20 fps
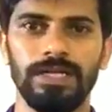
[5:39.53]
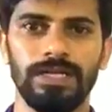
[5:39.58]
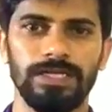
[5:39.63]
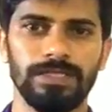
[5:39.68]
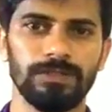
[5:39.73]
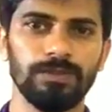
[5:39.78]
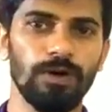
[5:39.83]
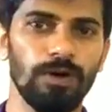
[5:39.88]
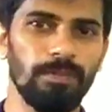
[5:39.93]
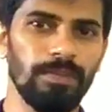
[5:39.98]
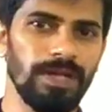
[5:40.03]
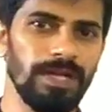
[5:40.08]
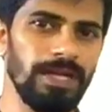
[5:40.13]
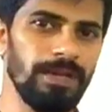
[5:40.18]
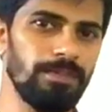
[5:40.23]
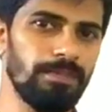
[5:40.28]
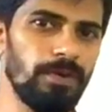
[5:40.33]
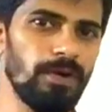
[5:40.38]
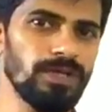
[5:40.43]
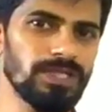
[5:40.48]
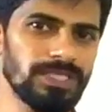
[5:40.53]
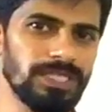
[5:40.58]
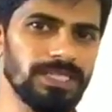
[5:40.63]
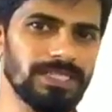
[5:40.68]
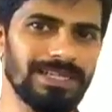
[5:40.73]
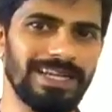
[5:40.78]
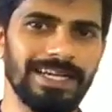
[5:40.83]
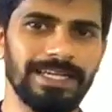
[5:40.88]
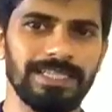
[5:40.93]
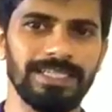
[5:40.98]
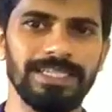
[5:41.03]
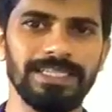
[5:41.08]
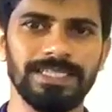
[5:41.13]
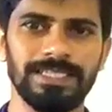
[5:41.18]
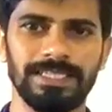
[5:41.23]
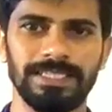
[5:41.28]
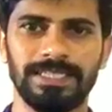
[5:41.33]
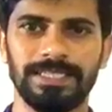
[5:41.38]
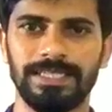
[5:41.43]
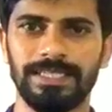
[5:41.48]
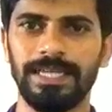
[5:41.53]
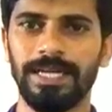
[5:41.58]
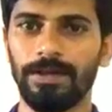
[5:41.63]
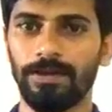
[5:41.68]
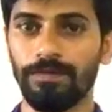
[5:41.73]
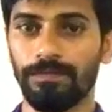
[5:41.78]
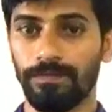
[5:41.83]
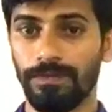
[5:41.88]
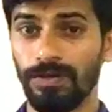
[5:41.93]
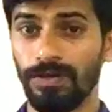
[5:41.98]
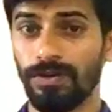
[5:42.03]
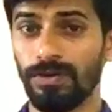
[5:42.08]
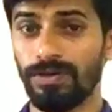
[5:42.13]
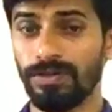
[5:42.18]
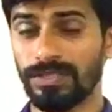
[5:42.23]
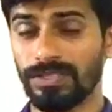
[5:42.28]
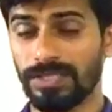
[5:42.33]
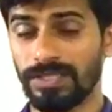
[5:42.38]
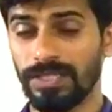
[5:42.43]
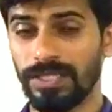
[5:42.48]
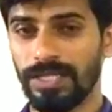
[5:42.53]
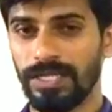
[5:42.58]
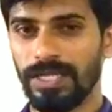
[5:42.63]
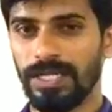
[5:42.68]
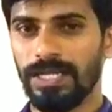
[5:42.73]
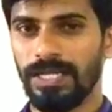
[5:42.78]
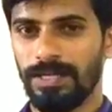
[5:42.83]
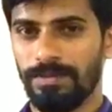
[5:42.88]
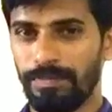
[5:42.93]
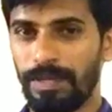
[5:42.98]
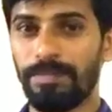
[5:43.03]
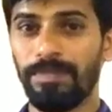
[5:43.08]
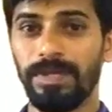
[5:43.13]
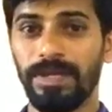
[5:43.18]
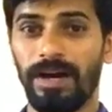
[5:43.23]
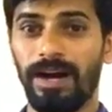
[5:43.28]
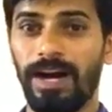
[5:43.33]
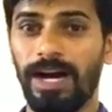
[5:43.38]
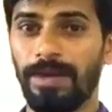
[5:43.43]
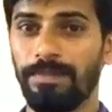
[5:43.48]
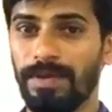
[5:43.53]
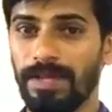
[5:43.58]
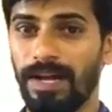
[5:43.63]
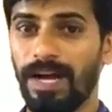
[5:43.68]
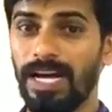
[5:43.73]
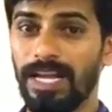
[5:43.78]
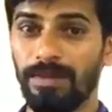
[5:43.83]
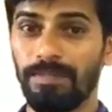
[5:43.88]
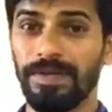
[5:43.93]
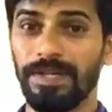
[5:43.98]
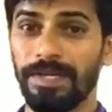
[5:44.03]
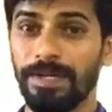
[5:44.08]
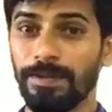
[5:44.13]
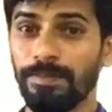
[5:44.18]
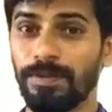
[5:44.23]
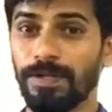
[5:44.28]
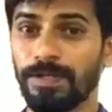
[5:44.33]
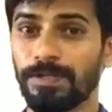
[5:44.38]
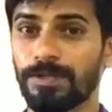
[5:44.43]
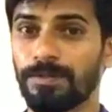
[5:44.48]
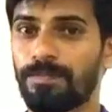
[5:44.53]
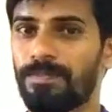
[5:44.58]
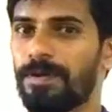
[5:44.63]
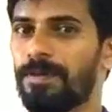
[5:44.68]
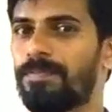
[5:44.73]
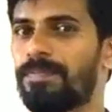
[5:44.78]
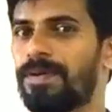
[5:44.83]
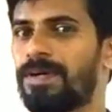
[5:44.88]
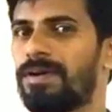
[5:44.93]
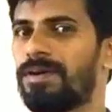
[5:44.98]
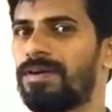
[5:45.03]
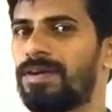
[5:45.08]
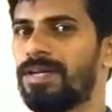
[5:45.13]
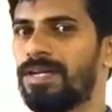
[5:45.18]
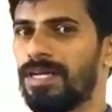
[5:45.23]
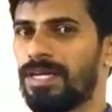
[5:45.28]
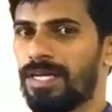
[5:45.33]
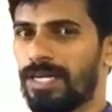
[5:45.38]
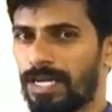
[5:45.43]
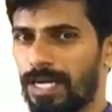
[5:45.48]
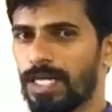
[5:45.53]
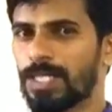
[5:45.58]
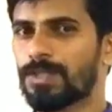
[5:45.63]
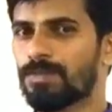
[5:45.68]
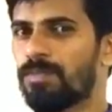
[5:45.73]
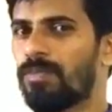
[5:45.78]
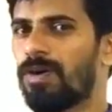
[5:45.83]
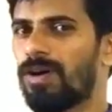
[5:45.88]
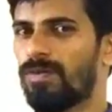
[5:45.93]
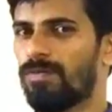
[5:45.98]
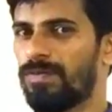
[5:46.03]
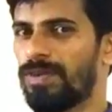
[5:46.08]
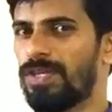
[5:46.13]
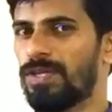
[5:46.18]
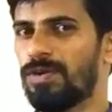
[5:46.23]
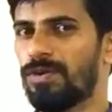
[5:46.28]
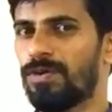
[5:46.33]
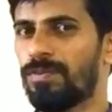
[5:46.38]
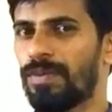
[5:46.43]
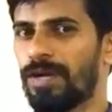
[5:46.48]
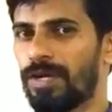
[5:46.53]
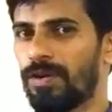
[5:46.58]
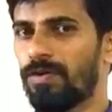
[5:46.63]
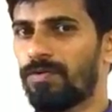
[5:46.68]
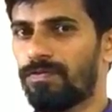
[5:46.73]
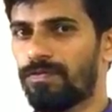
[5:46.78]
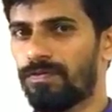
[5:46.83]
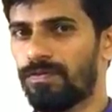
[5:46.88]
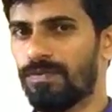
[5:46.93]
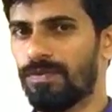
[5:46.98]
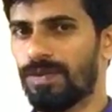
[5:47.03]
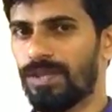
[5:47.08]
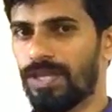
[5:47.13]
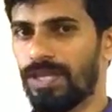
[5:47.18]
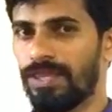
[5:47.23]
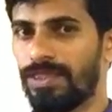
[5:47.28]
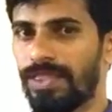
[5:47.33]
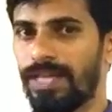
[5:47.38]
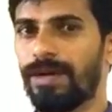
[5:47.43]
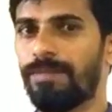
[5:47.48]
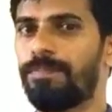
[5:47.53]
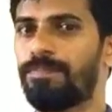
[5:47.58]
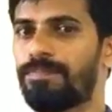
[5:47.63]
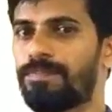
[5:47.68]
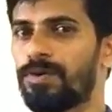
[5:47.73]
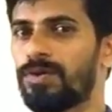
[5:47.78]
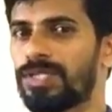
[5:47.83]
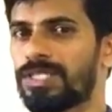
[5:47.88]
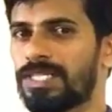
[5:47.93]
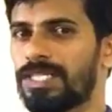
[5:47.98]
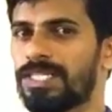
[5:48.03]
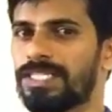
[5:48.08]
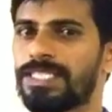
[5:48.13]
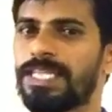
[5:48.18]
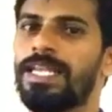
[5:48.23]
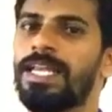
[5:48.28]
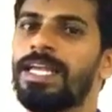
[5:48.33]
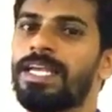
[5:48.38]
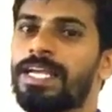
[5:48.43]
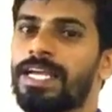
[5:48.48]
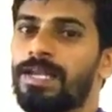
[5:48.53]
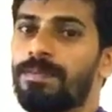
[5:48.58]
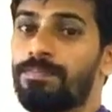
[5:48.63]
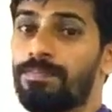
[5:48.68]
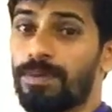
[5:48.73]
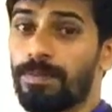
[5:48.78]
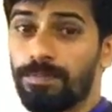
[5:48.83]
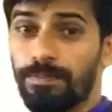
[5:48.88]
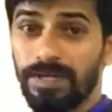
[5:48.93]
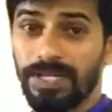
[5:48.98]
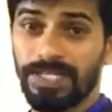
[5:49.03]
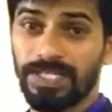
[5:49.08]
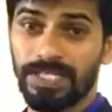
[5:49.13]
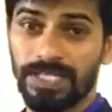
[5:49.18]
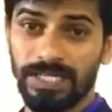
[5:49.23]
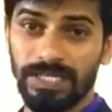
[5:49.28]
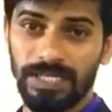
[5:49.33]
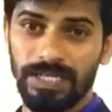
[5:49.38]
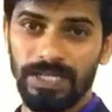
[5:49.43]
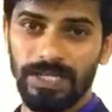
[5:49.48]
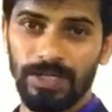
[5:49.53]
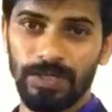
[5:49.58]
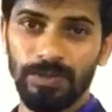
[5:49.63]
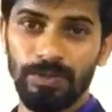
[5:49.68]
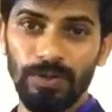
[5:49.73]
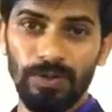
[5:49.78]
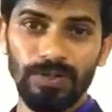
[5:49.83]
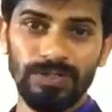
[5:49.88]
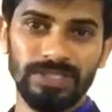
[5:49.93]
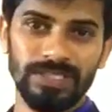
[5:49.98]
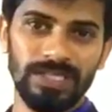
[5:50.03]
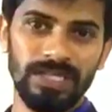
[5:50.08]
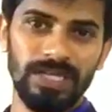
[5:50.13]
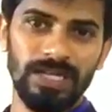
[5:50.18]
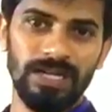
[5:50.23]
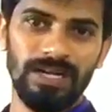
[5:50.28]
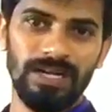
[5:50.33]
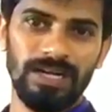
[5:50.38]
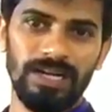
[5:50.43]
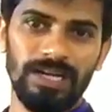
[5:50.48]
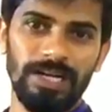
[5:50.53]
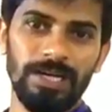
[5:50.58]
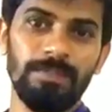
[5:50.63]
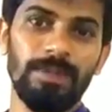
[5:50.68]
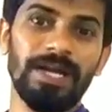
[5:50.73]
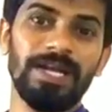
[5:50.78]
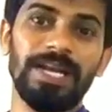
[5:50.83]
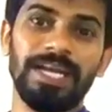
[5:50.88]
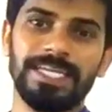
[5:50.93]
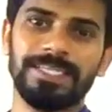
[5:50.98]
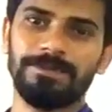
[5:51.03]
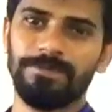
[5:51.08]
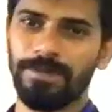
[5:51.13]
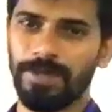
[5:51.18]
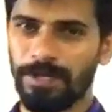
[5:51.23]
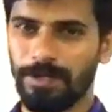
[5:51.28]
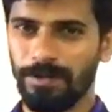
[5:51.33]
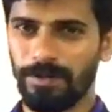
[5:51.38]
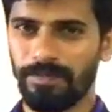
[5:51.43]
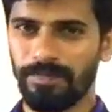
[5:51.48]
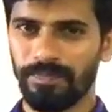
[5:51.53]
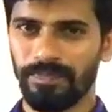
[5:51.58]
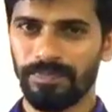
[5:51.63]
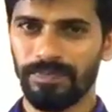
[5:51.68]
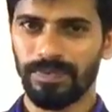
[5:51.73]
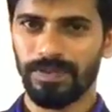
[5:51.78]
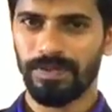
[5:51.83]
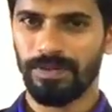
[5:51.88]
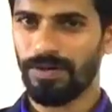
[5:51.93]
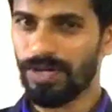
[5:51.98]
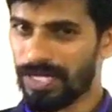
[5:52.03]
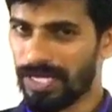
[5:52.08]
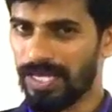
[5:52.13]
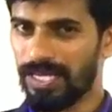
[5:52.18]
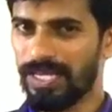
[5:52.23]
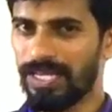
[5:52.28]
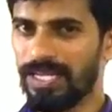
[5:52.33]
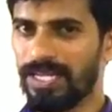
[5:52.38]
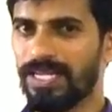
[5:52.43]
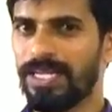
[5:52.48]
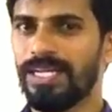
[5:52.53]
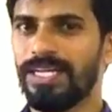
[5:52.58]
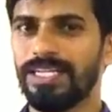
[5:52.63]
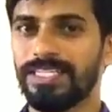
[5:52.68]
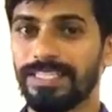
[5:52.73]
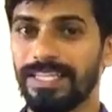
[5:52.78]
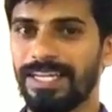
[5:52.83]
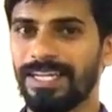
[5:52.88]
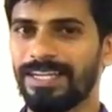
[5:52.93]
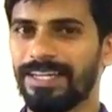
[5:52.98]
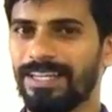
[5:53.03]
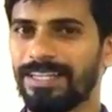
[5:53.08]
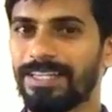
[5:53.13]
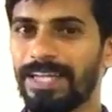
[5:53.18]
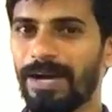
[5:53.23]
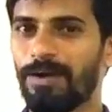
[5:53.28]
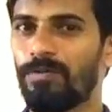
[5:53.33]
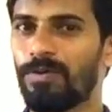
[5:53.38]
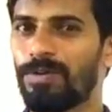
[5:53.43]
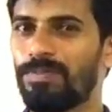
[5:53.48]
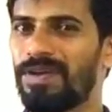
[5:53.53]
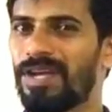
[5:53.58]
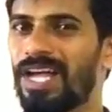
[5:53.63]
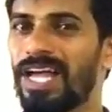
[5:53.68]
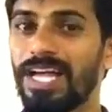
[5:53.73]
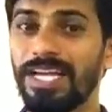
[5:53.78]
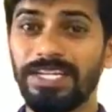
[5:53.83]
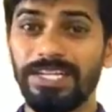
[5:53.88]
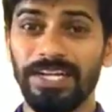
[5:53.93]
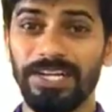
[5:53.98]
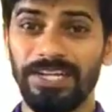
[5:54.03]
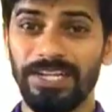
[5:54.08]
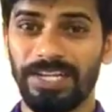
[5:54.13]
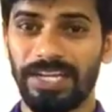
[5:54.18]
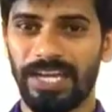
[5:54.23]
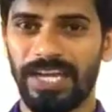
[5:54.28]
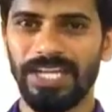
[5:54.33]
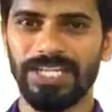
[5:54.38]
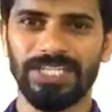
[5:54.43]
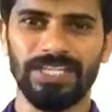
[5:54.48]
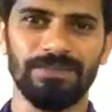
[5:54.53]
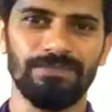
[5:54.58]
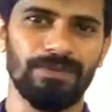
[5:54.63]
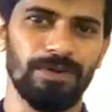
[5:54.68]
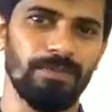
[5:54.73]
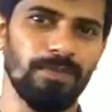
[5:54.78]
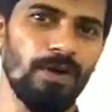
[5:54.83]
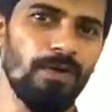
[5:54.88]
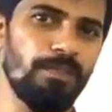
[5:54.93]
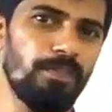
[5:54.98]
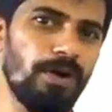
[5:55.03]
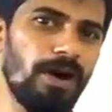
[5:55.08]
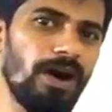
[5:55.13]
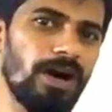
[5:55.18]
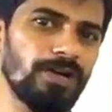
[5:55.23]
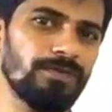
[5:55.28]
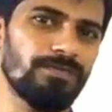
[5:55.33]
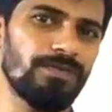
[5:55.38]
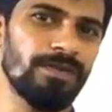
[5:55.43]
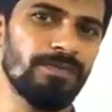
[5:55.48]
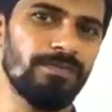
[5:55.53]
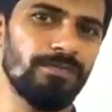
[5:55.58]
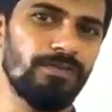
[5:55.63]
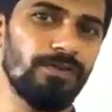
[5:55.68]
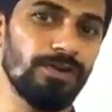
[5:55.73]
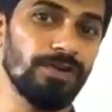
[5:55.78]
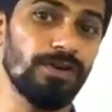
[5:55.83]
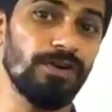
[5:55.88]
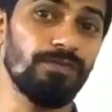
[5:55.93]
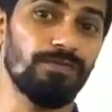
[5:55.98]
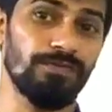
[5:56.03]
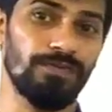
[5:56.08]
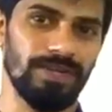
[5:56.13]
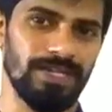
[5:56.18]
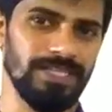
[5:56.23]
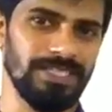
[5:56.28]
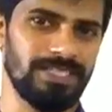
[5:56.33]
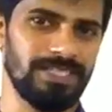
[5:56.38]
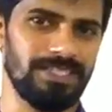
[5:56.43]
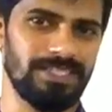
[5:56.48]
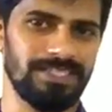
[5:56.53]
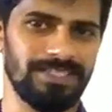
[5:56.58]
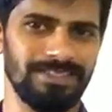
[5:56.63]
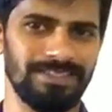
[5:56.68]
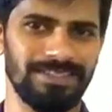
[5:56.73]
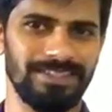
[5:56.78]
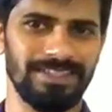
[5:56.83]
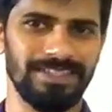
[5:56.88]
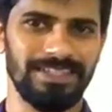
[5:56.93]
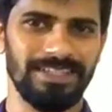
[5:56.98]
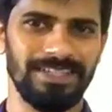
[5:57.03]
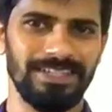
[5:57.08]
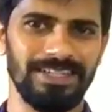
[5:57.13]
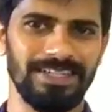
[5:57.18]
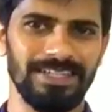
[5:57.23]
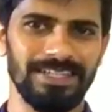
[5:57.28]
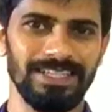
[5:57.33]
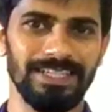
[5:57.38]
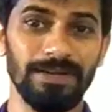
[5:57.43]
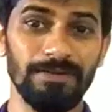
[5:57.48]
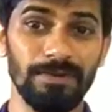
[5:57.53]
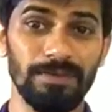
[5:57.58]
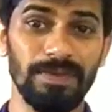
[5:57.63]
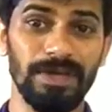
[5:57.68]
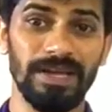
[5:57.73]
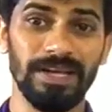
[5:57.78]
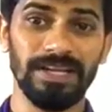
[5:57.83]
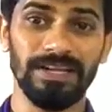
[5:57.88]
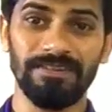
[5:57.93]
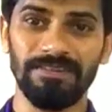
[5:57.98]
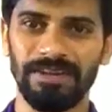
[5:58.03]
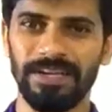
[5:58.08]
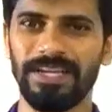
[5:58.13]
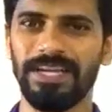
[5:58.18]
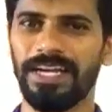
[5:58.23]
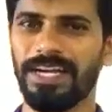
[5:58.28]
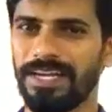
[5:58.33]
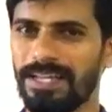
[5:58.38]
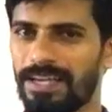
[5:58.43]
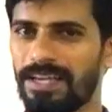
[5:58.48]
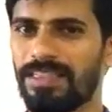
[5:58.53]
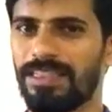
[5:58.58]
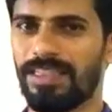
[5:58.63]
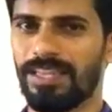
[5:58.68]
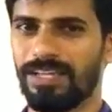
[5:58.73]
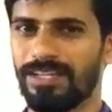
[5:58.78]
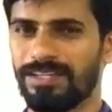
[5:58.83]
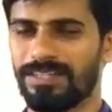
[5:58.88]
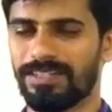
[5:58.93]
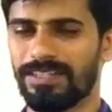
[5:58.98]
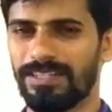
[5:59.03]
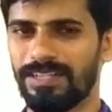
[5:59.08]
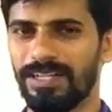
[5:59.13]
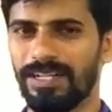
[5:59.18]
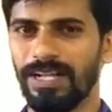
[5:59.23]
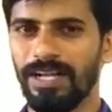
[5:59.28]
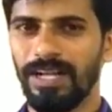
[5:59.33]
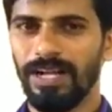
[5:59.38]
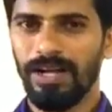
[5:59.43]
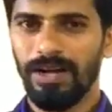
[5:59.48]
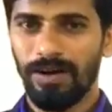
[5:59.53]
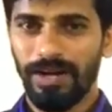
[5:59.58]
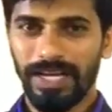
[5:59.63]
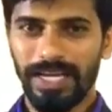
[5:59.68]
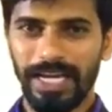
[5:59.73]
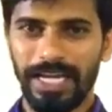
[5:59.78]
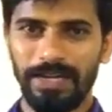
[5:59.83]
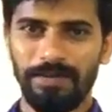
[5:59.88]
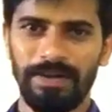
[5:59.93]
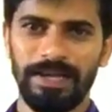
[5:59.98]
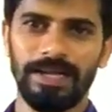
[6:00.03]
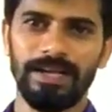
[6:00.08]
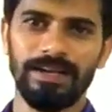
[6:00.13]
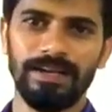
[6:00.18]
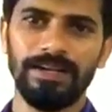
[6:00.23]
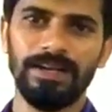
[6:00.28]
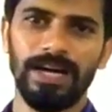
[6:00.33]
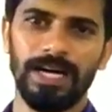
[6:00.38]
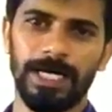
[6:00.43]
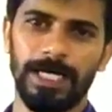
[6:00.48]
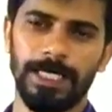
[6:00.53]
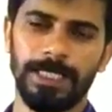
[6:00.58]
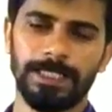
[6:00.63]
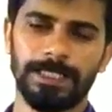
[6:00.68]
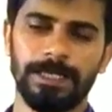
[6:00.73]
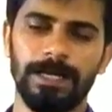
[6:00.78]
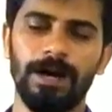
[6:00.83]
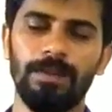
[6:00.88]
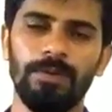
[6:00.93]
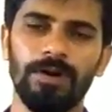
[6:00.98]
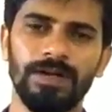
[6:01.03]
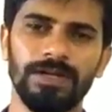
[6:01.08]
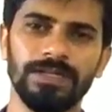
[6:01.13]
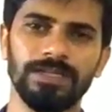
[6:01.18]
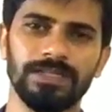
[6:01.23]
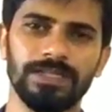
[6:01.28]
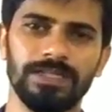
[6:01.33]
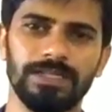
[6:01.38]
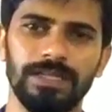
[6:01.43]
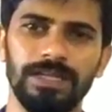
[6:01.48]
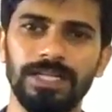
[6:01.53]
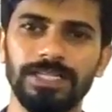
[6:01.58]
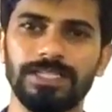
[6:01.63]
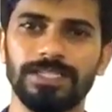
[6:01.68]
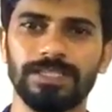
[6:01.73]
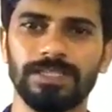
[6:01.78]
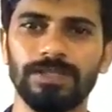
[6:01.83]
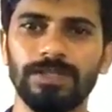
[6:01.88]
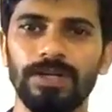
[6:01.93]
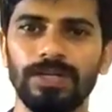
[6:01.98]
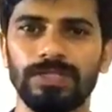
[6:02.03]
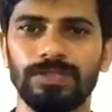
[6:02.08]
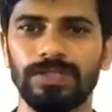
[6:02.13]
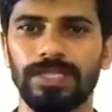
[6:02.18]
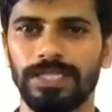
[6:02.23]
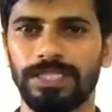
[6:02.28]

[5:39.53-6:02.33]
so many posters like this, that of yours, maybe I'll be able to prepare a small video made of their posters, and I can publish those in my next video. Okay, then that would be a dedication from your part for your friends. That would be a great idea, I think. Okay, anyway, guys, come on, let's go to the